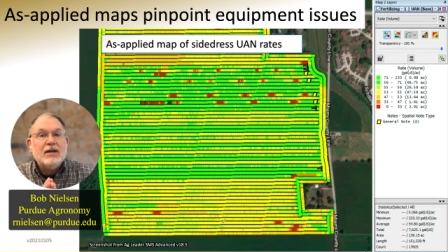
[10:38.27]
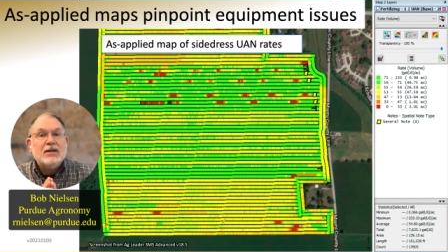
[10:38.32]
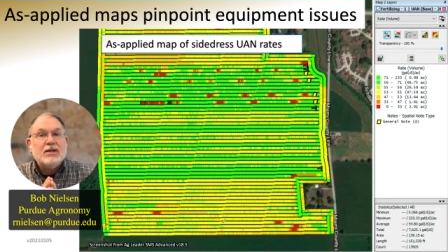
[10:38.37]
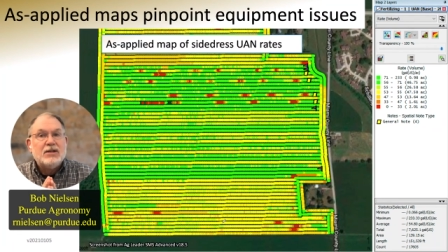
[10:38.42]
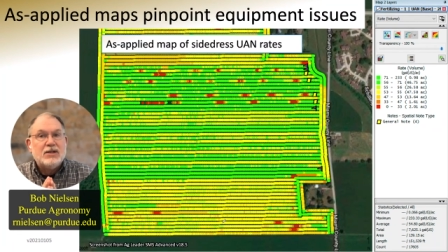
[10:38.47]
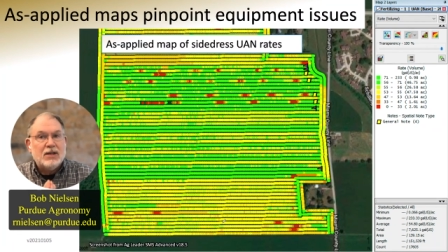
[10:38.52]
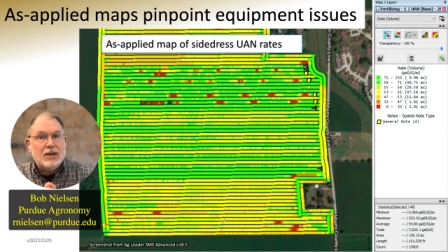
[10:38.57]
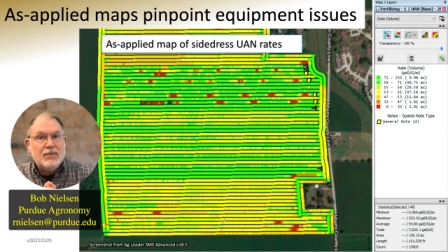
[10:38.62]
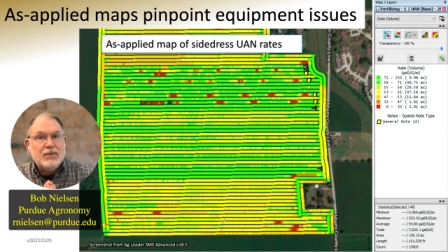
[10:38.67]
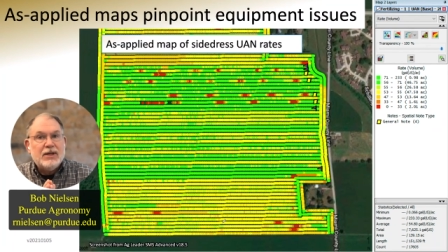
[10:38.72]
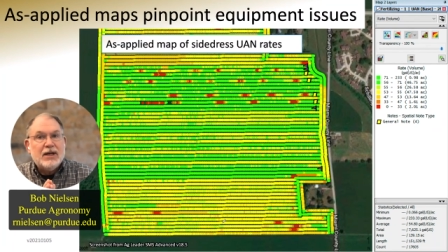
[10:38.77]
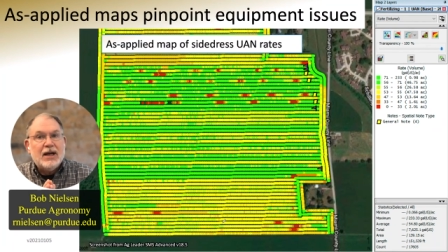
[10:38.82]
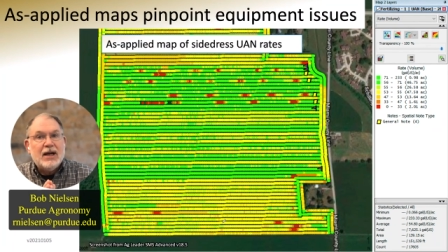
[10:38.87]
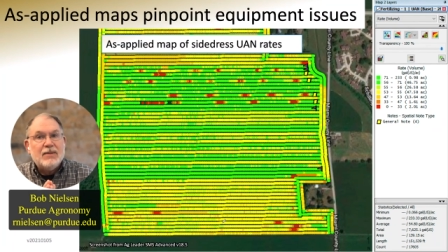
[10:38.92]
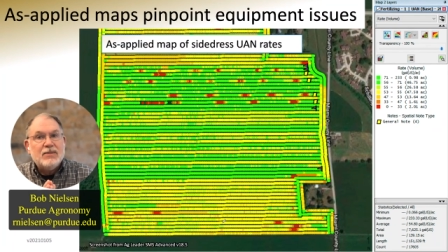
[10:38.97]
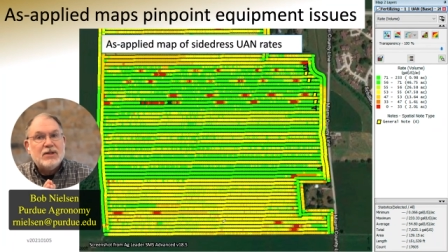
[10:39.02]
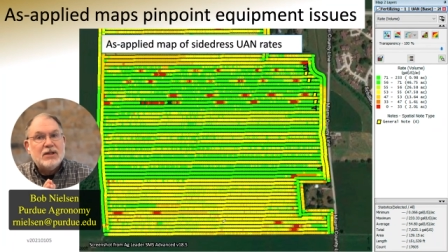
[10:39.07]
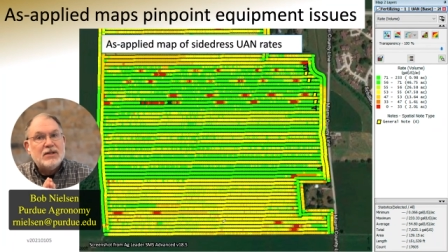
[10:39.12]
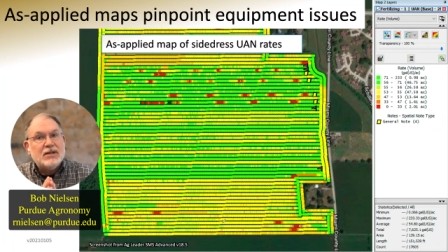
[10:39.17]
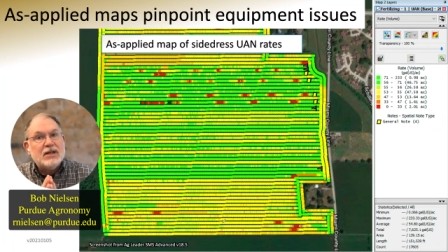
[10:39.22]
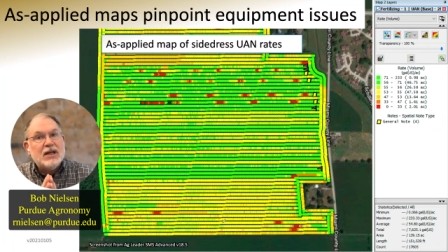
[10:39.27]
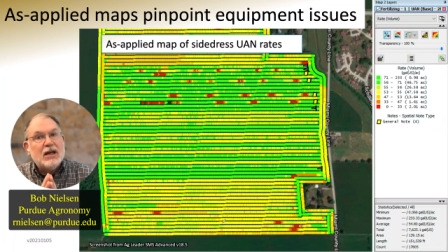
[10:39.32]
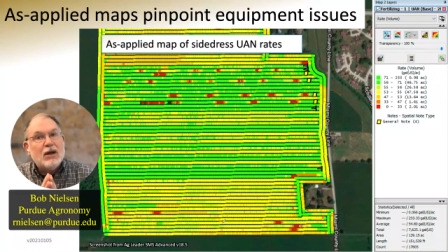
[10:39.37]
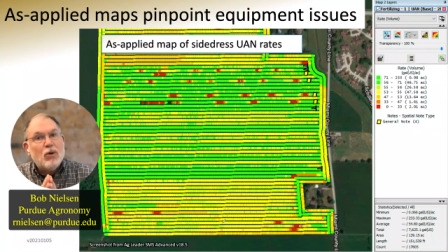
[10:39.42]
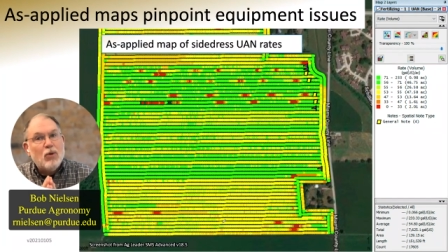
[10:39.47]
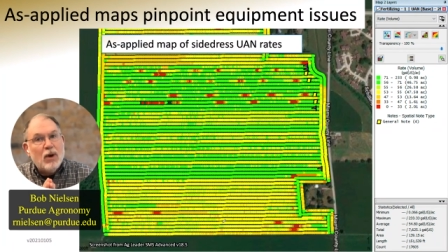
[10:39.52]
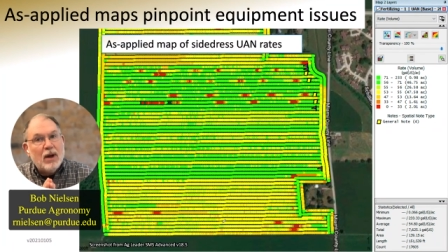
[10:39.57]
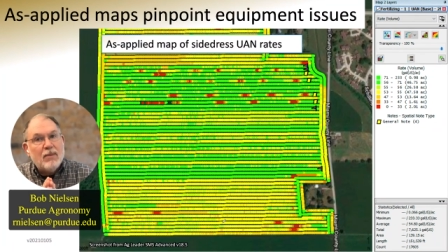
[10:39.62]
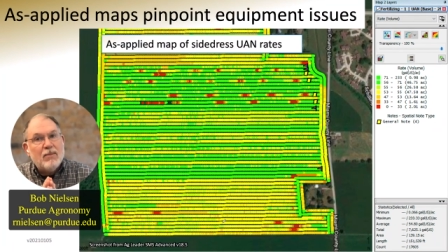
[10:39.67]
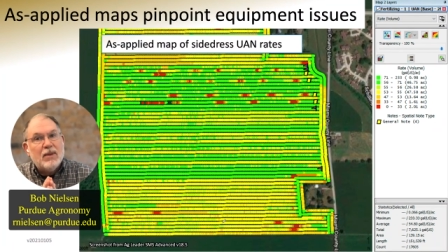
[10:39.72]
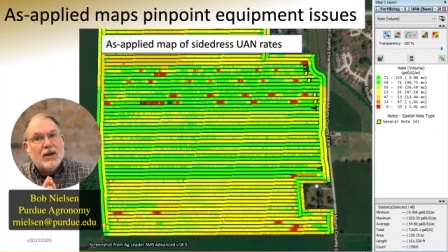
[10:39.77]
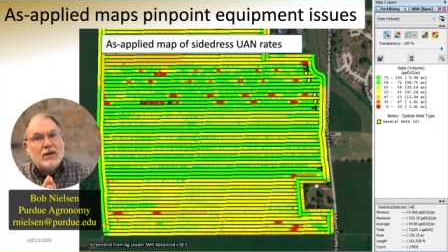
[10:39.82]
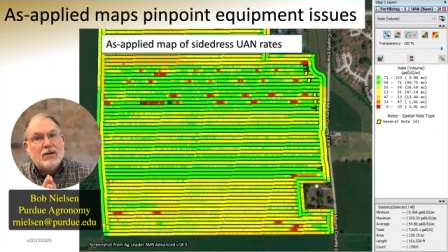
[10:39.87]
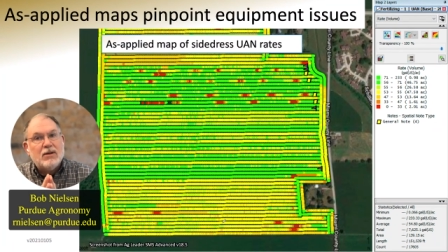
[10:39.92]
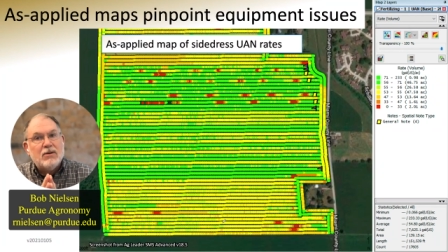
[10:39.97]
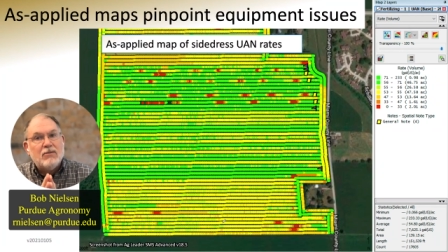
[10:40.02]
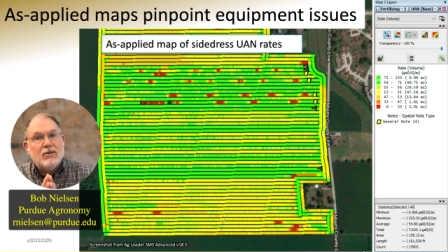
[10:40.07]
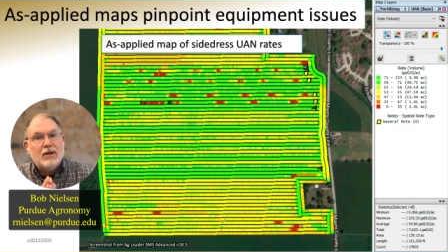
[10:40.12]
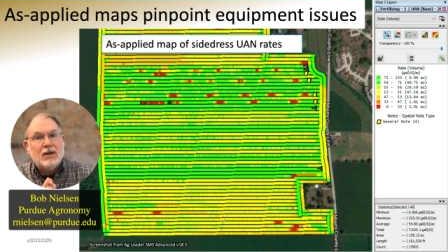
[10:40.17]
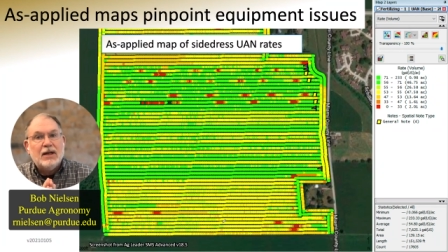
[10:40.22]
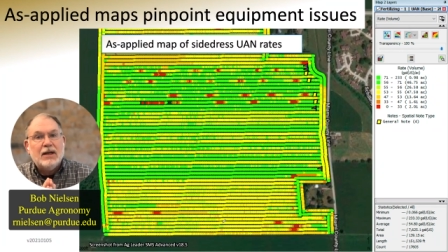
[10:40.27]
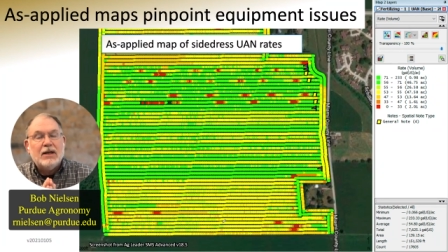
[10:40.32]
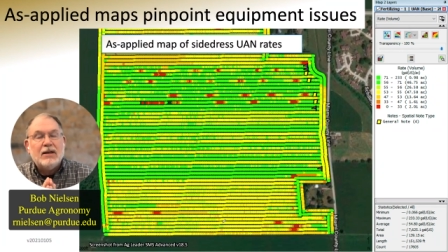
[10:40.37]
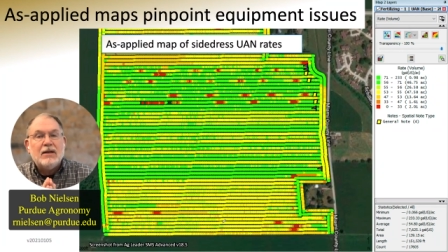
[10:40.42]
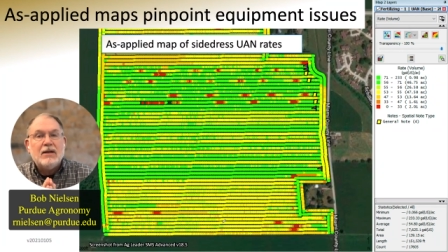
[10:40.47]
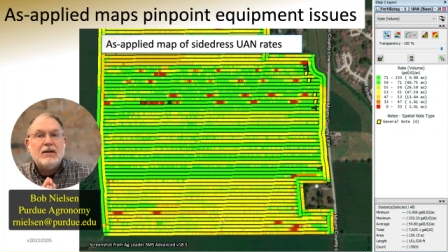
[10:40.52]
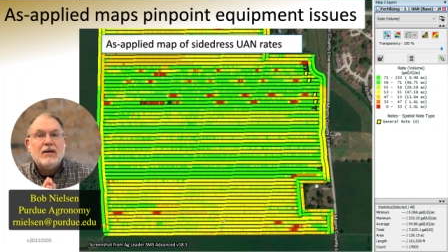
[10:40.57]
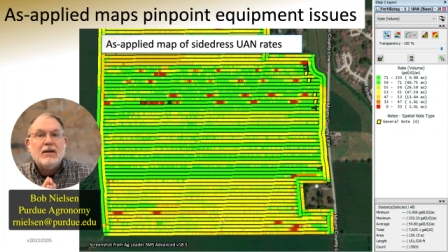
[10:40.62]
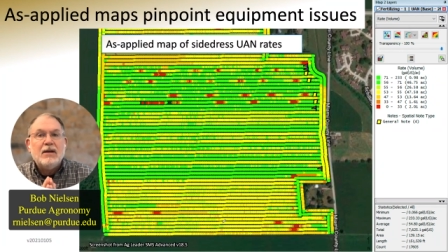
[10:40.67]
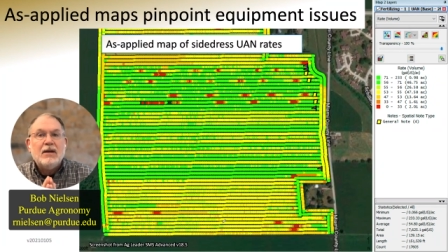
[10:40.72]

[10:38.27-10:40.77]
sometimes it's equipment related.